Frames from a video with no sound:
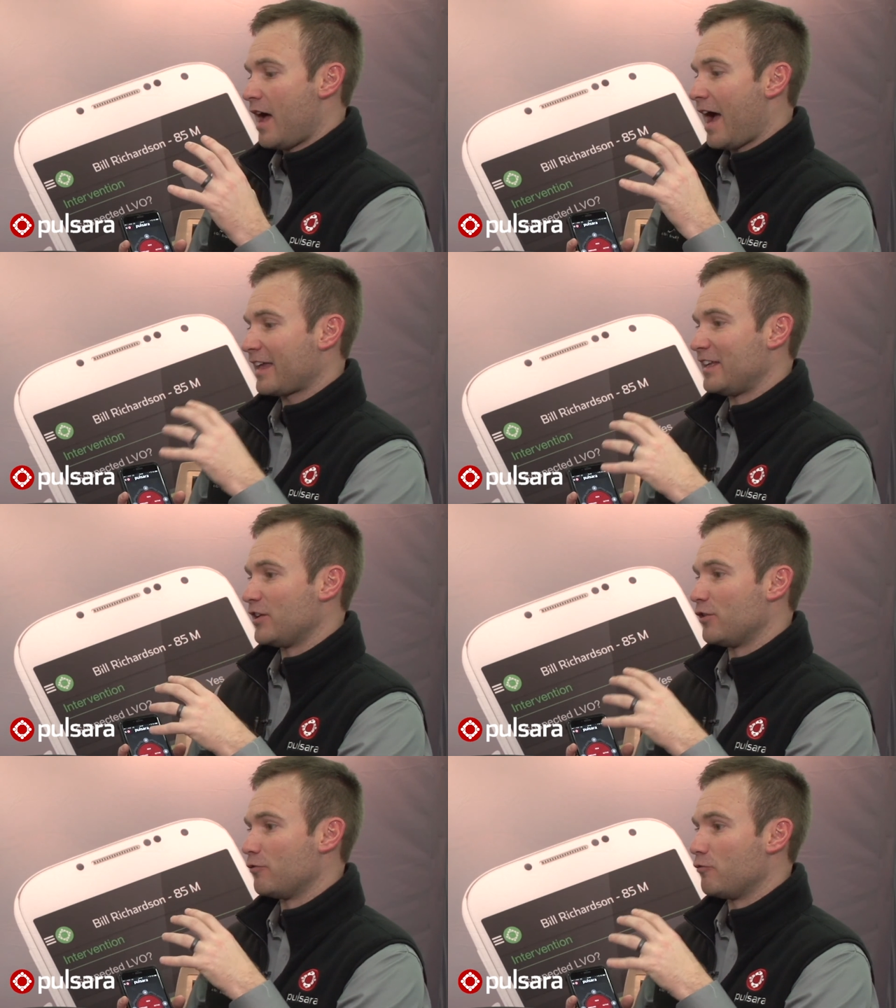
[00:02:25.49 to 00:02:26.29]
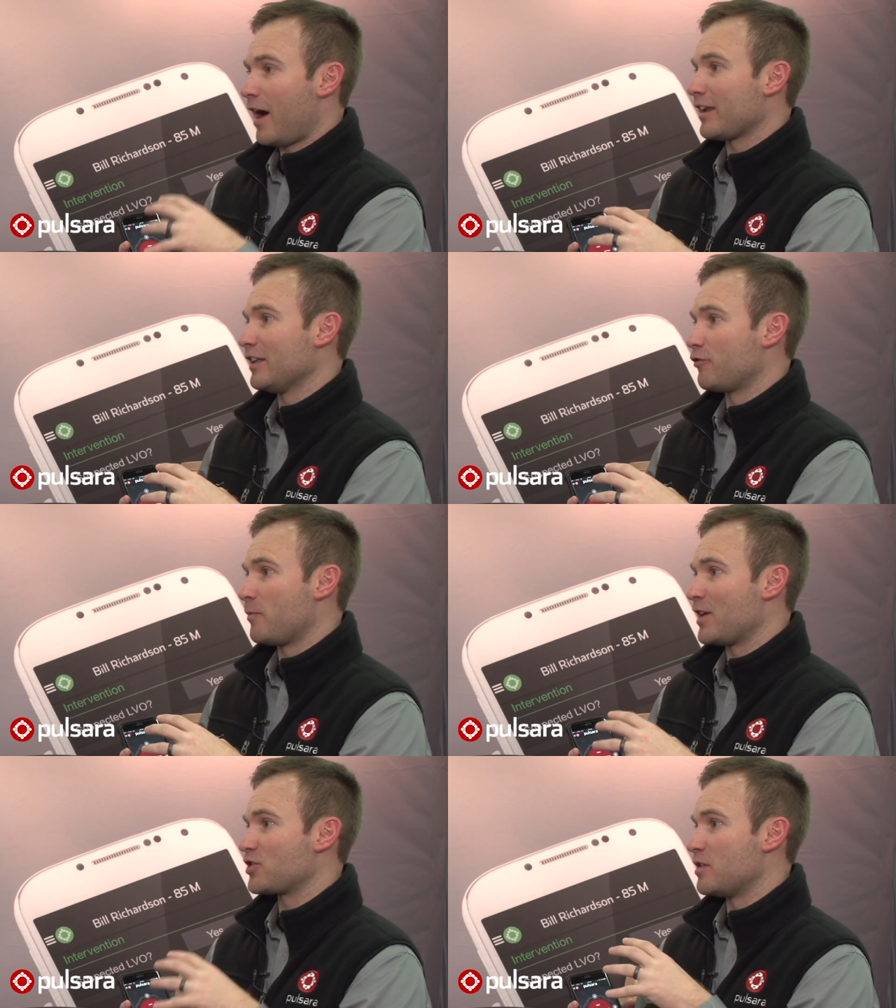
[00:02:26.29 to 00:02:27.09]
I can enter vital
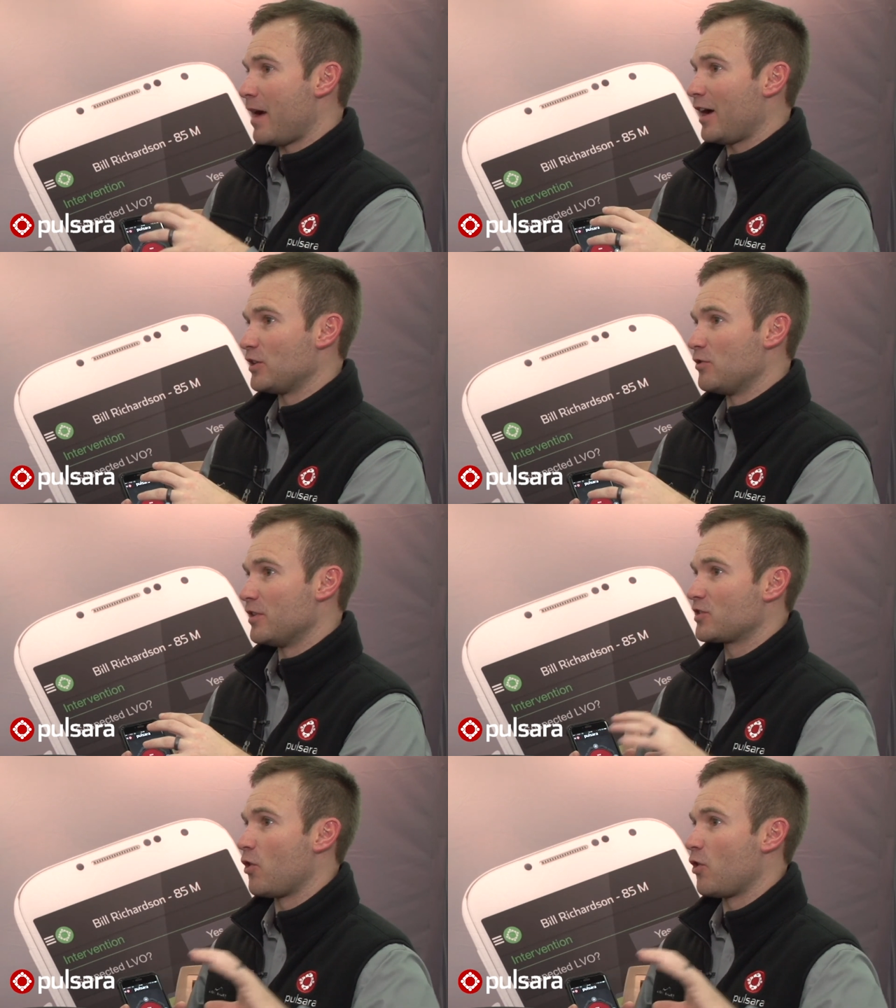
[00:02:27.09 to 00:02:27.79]
information about you that's